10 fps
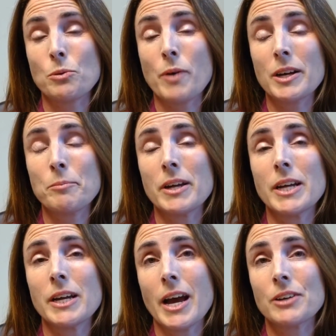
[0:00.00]
We're
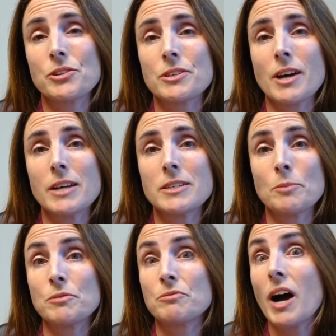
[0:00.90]
recommending exercise up
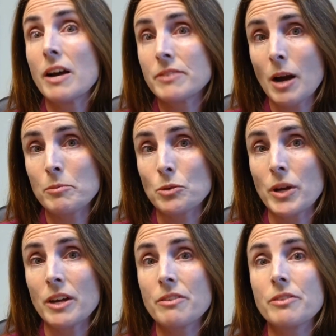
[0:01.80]
to 5 times a
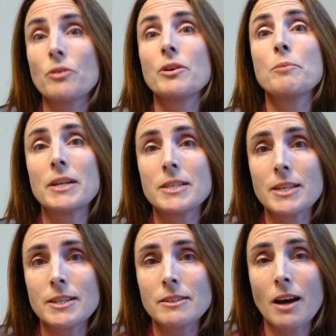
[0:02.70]
week, 30 minutes
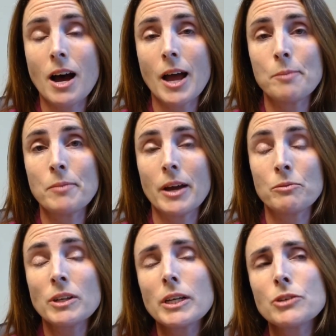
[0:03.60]
at a time,
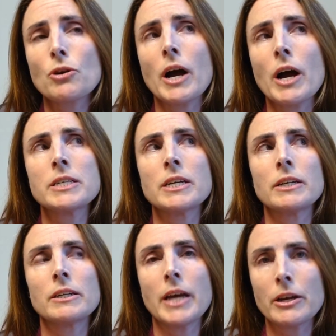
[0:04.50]
and really trying
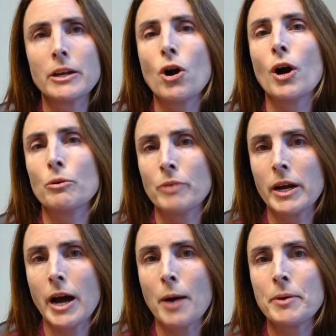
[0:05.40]
to get your heart
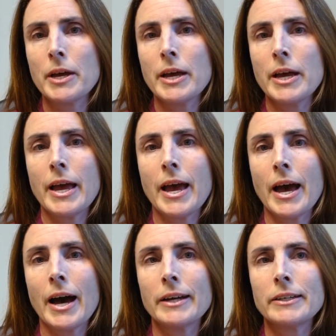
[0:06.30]
rate up
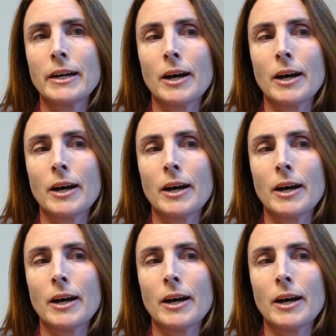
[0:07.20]
and